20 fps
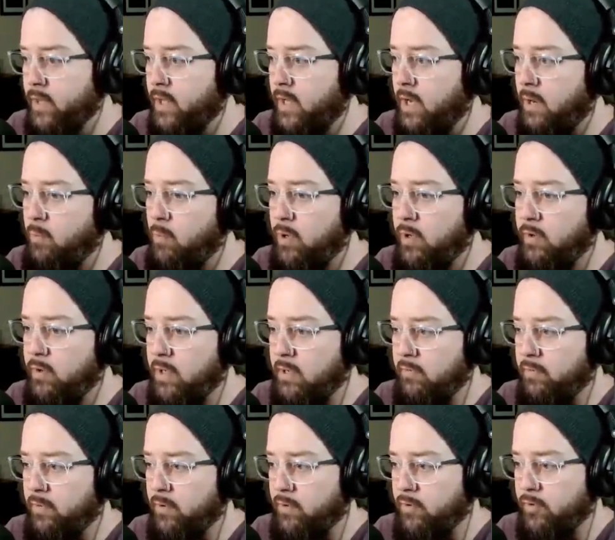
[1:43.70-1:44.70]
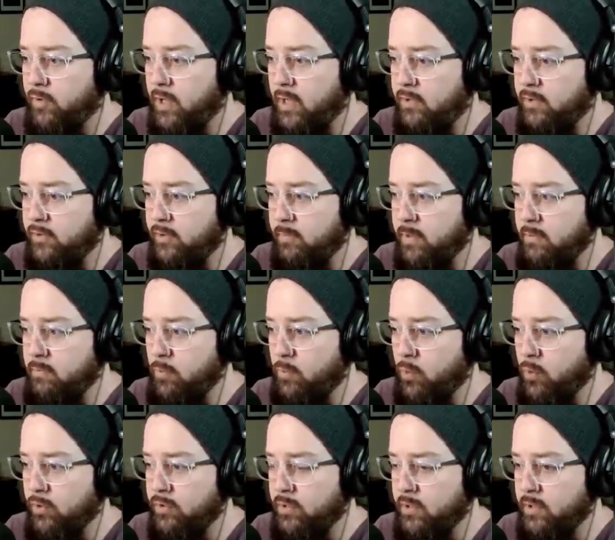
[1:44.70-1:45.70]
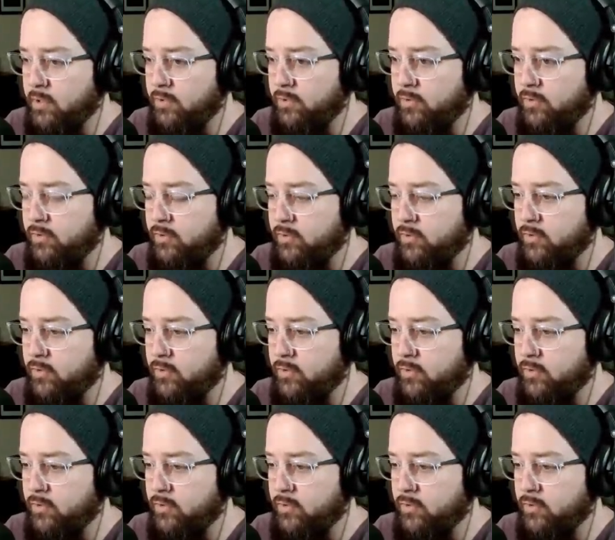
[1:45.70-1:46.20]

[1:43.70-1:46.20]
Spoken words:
I'm wondering if there's not something more to this